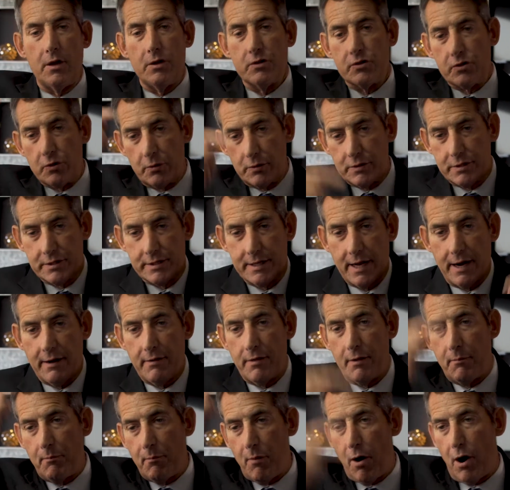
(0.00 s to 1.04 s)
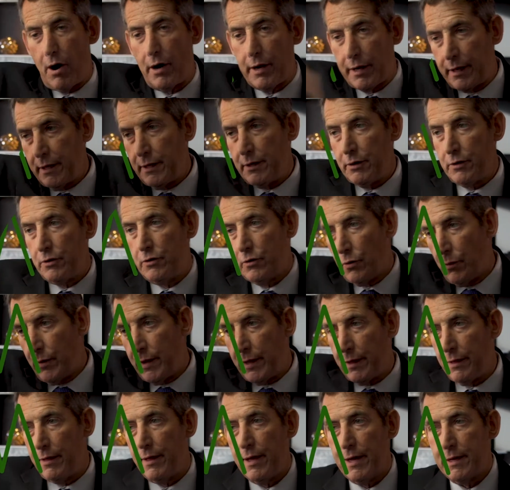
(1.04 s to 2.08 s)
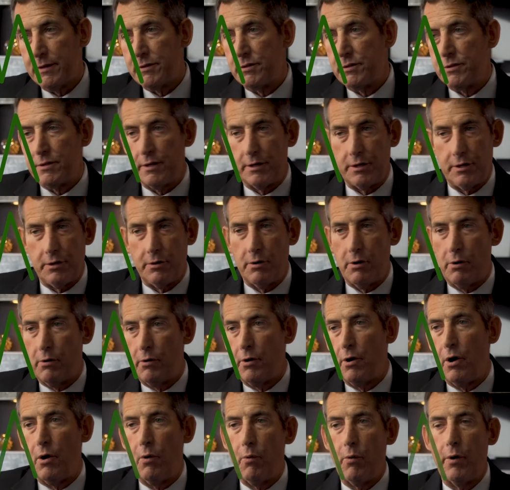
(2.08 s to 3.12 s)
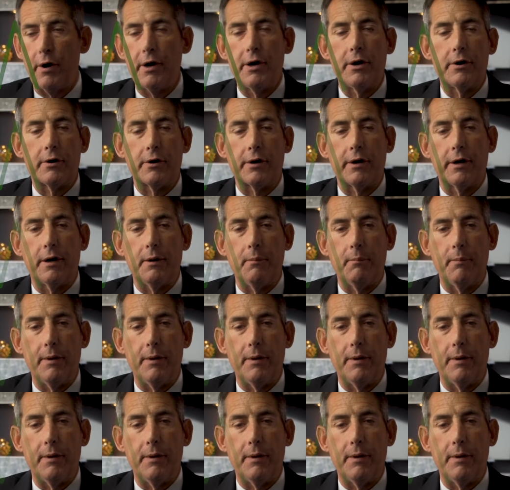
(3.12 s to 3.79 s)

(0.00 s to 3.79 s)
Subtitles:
So instead of the market doing this and you don't know where you're going to